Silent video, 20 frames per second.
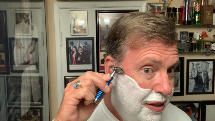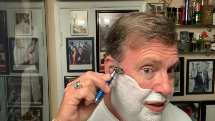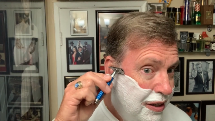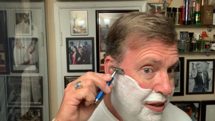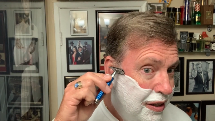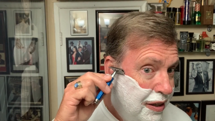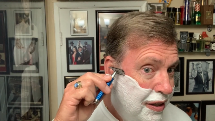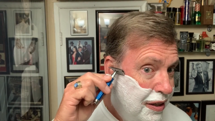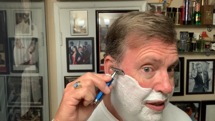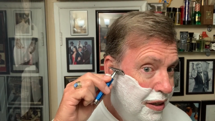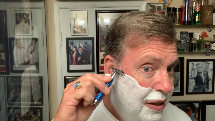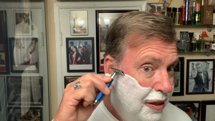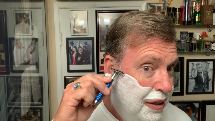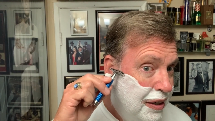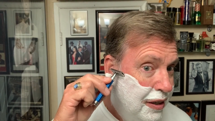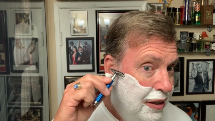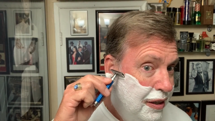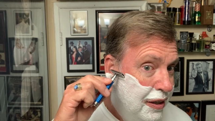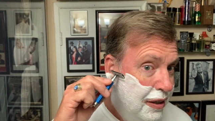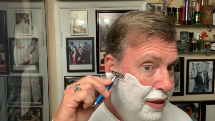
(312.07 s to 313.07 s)

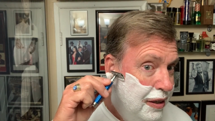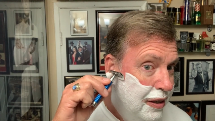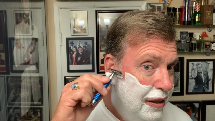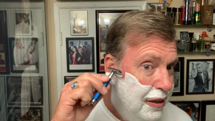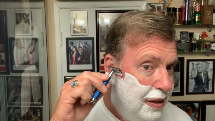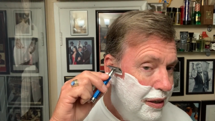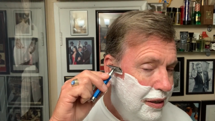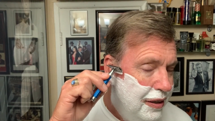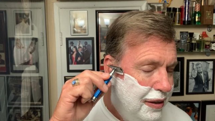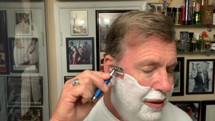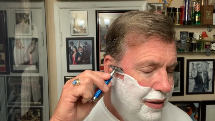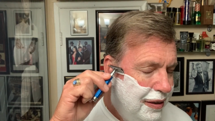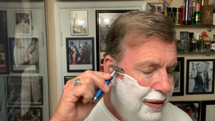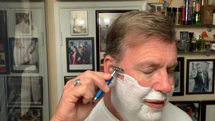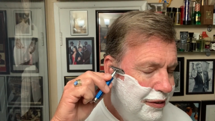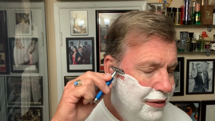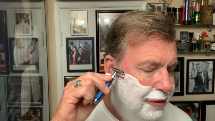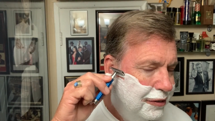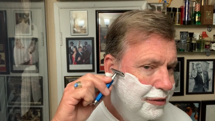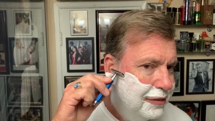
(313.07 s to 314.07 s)

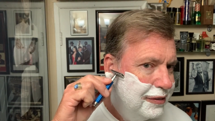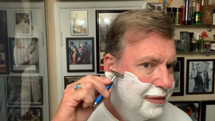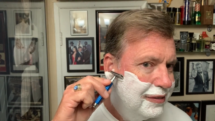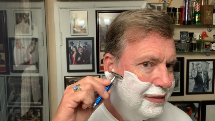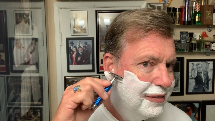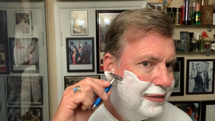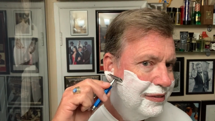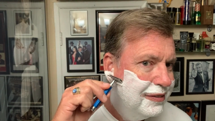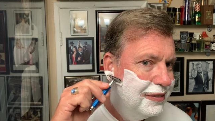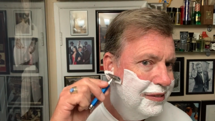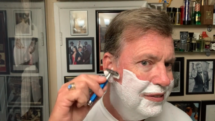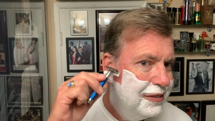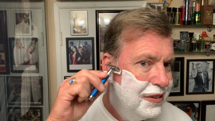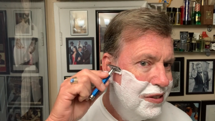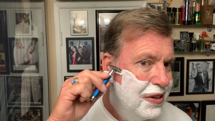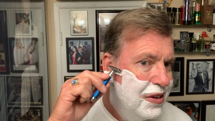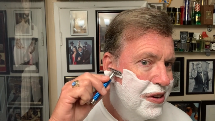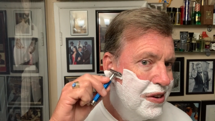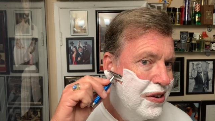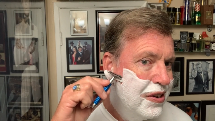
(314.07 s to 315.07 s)

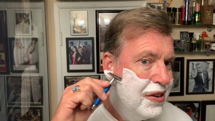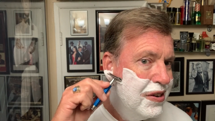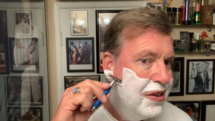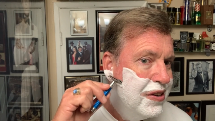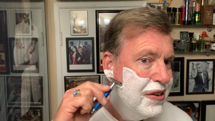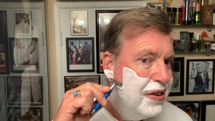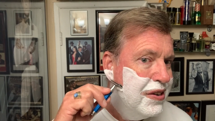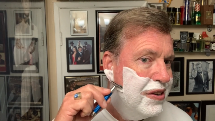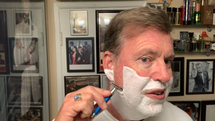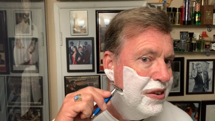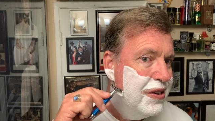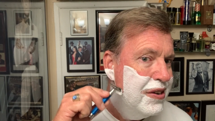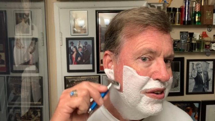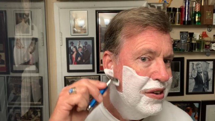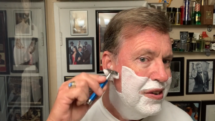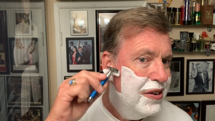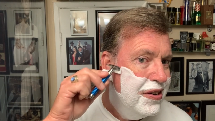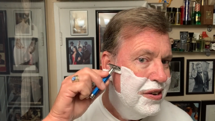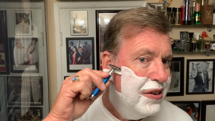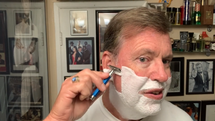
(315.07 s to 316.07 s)

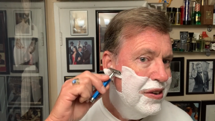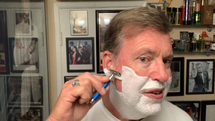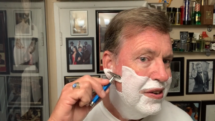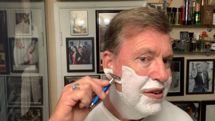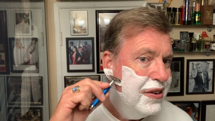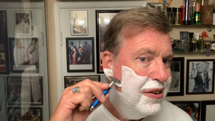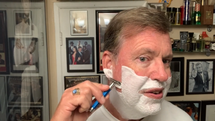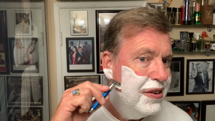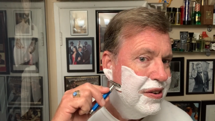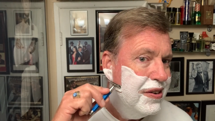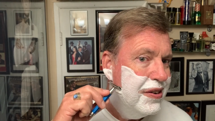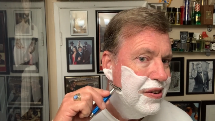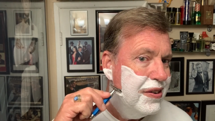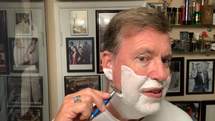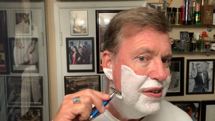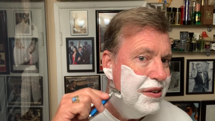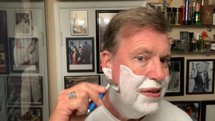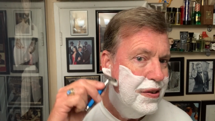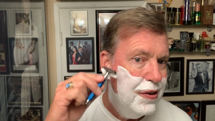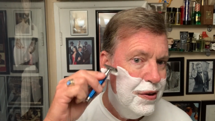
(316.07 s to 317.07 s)

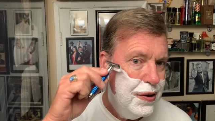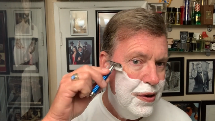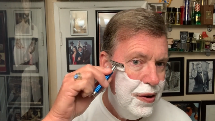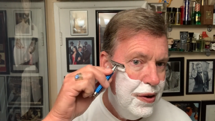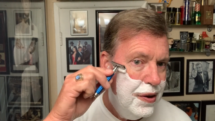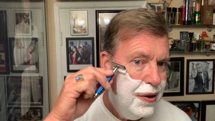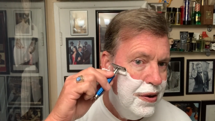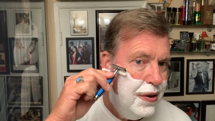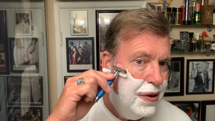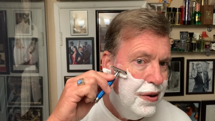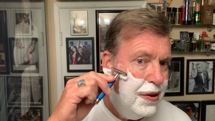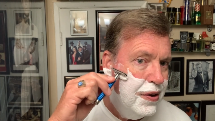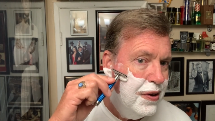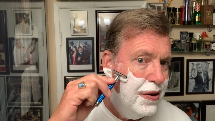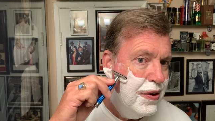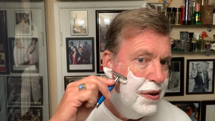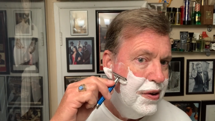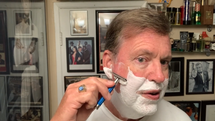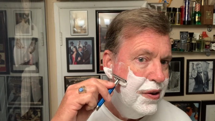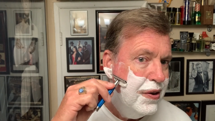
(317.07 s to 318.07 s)

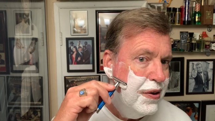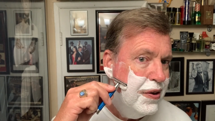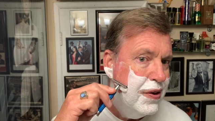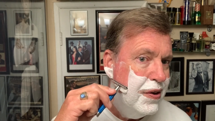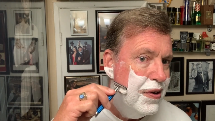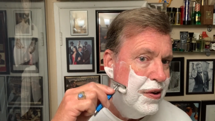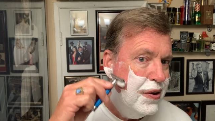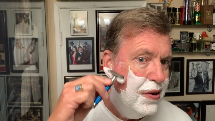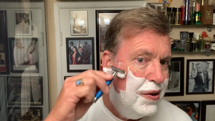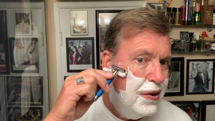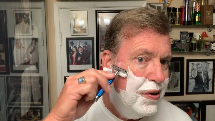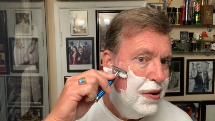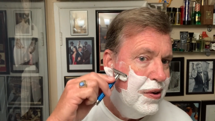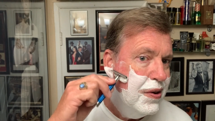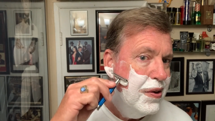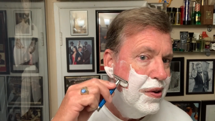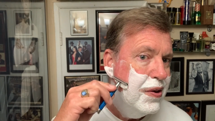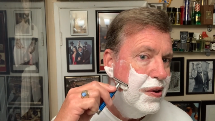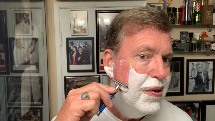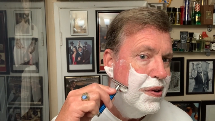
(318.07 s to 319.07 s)

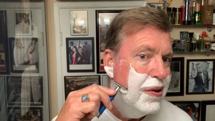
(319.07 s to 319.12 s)
[no speech]